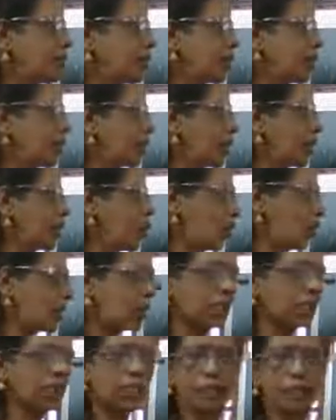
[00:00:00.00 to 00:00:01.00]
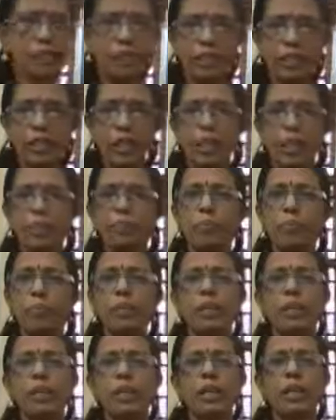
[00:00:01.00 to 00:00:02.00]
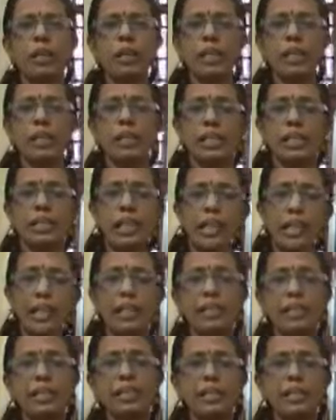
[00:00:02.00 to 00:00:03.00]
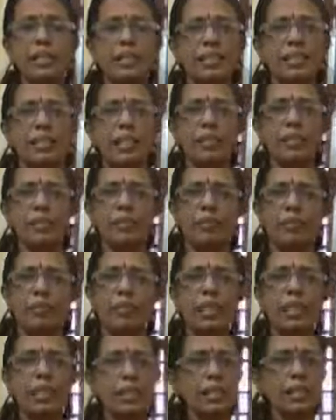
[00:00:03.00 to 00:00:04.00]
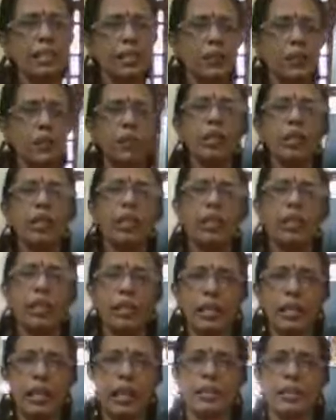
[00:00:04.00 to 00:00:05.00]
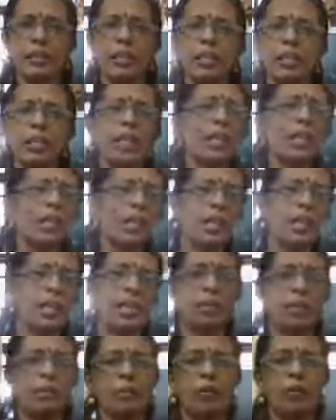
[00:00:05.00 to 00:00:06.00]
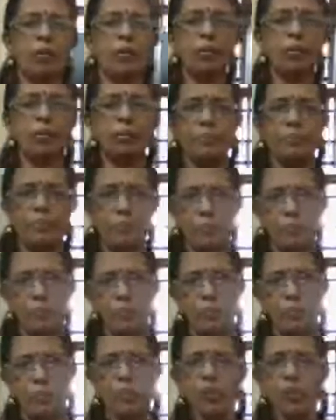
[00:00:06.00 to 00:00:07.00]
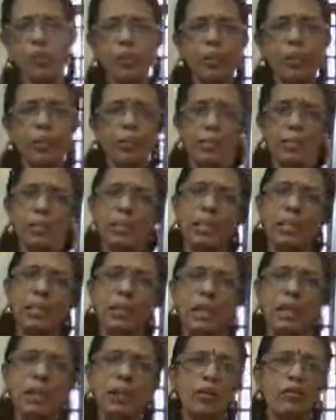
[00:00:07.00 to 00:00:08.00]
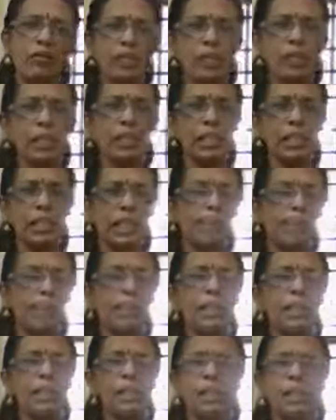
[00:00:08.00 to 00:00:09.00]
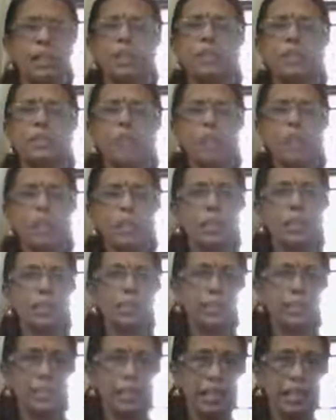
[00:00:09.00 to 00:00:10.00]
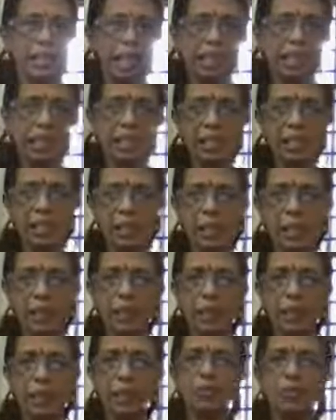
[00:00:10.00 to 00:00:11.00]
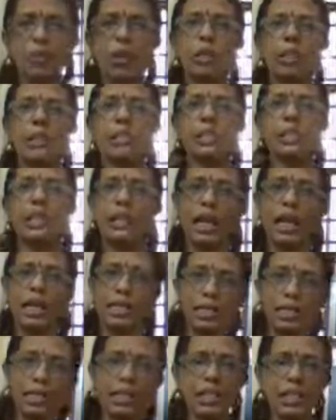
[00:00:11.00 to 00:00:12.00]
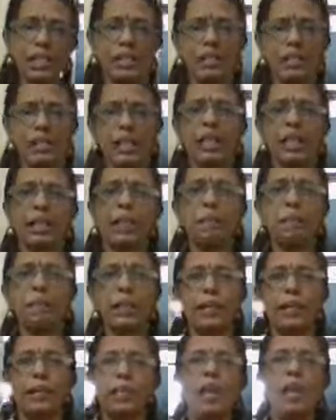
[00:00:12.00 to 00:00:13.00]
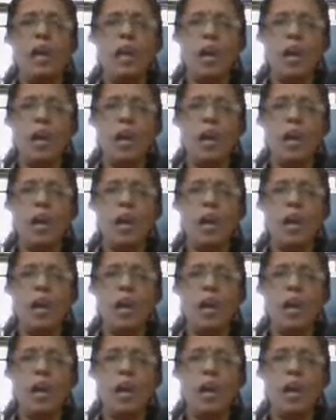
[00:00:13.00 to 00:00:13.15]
Here, what are the different type of changes that is during a reaction? Most of the questions are of this type, that is, what is the change taking place, what is the color change taking place.